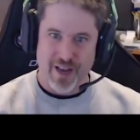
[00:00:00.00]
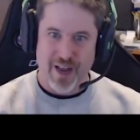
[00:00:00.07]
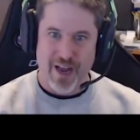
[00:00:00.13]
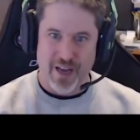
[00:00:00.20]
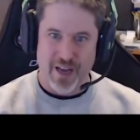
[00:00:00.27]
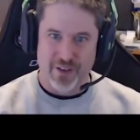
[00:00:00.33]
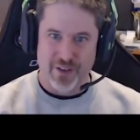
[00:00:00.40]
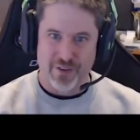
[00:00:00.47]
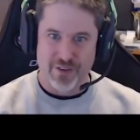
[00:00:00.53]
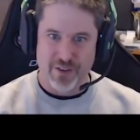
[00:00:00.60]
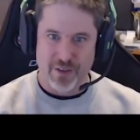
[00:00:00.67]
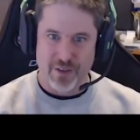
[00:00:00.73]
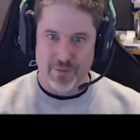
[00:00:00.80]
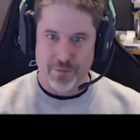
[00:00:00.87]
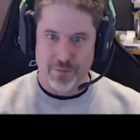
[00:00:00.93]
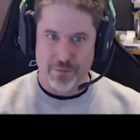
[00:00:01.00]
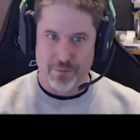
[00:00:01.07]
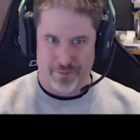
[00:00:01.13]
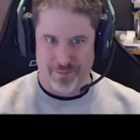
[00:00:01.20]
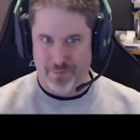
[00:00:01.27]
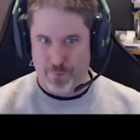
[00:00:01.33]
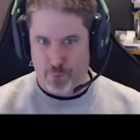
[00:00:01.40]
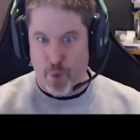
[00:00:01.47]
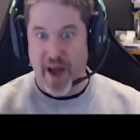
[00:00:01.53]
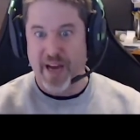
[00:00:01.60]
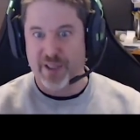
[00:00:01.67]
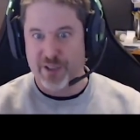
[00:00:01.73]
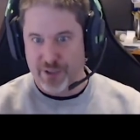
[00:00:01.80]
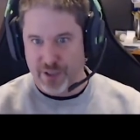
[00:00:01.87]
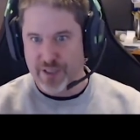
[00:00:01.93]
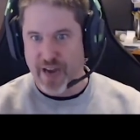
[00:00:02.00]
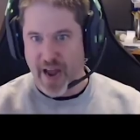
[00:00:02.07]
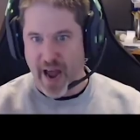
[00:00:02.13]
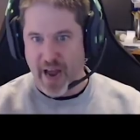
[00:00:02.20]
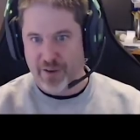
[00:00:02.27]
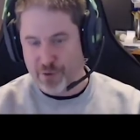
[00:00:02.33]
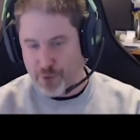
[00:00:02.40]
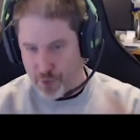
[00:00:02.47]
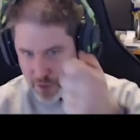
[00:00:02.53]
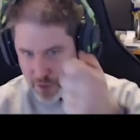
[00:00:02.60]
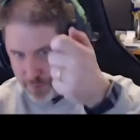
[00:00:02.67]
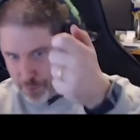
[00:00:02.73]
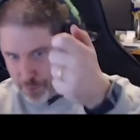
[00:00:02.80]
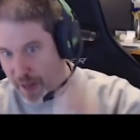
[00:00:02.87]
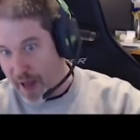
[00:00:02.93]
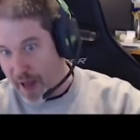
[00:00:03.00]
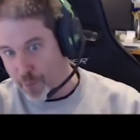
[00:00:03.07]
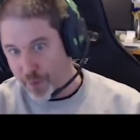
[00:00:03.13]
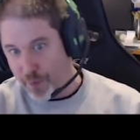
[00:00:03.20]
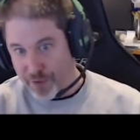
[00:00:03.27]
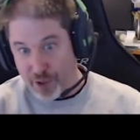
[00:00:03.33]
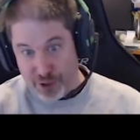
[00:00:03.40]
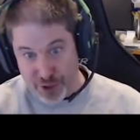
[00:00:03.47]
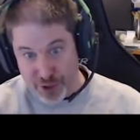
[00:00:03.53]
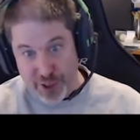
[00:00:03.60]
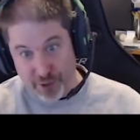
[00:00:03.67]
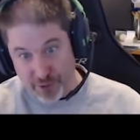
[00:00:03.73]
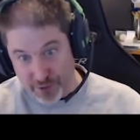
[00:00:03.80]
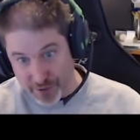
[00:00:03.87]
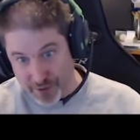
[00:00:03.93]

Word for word: as ranged attacks you can block with your shield.